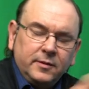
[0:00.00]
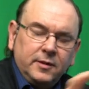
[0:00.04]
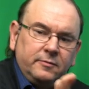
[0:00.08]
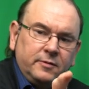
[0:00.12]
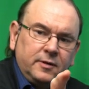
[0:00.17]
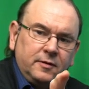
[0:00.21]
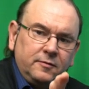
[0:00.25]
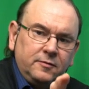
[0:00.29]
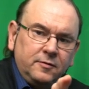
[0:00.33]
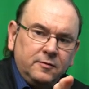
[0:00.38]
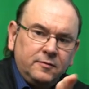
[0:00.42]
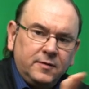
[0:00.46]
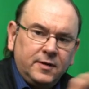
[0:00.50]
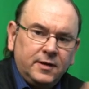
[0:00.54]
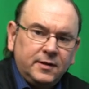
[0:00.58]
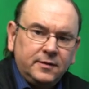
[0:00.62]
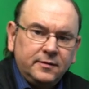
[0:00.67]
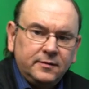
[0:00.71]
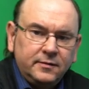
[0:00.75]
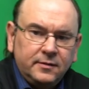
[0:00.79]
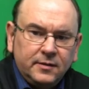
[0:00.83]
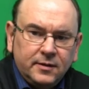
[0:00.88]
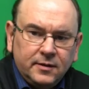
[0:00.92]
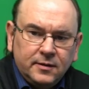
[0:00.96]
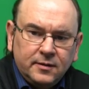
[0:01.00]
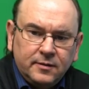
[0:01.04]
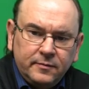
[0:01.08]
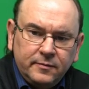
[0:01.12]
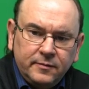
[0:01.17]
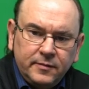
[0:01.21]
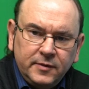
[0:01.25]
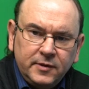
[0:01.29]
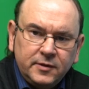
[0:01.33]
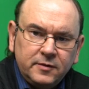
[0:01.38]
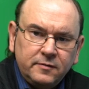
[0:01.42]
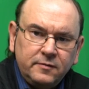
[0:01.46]
anyway, if you found
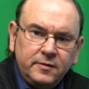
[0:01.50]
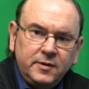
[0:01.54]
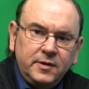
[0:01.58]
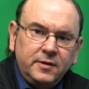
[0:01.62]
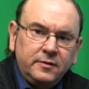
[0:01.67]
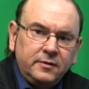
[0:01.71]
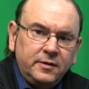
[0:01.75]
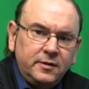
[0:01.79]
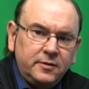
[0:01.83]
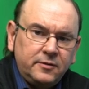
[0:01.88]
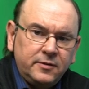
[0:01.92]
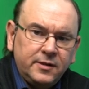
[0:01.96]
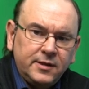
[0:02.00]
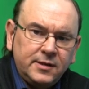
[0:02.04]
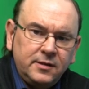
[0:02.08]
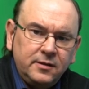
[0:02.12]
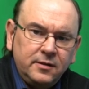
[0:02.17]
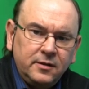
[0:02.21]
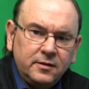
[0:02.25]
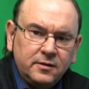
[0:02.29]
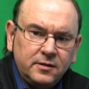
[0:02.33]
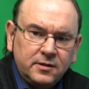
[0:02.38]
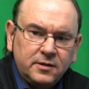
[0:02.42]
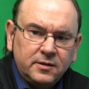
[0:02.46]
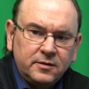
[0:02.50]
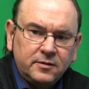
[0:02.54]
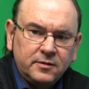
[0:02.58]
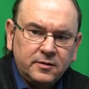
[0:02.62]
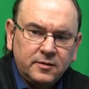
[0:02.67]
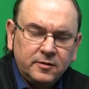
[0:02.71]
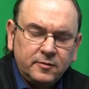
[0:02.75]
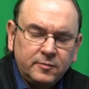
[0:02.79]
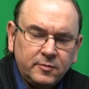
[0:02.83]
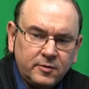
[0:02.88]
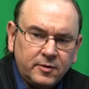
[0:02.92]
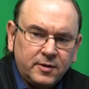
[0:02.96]
this video interesting, consider
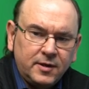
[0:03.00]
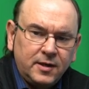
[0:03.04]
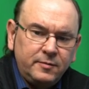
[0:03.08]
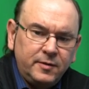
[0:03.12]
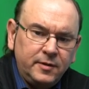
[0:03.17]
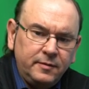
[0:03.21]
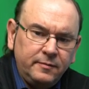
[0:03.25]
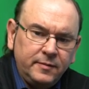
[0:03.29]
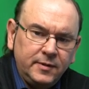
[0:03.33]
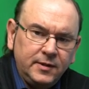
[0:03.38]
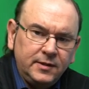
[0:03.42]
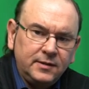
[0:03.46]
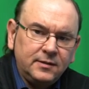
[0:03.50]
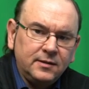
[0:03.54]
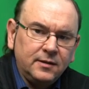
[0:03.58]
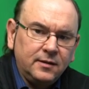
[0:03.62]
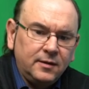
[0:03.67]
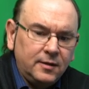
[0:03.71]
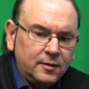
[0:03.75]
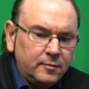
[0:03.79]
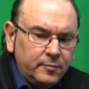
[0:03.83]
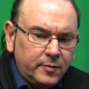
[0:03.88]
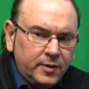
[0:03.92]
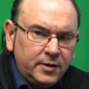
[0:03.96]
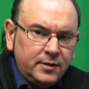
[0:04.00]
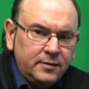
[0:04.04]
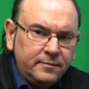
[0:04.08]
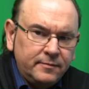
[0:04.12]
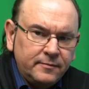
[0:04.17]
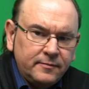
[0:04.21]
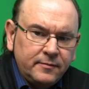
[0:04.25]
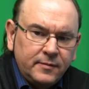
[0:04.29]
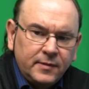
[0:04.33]
subscribing, hit the like button.